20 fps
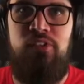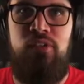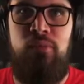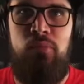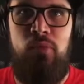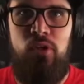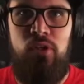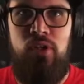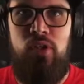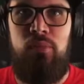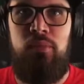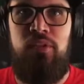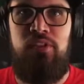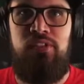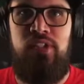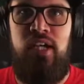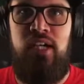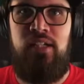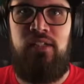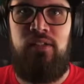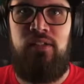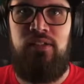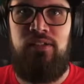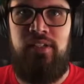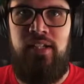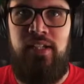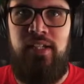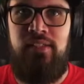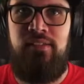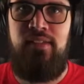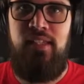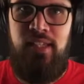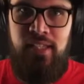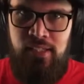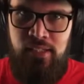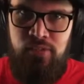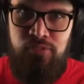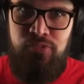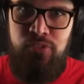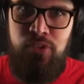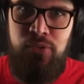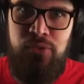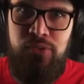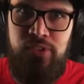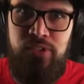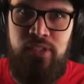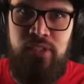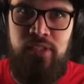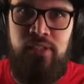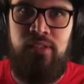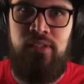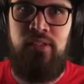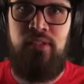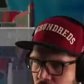to see more No Man's Sky content in the future.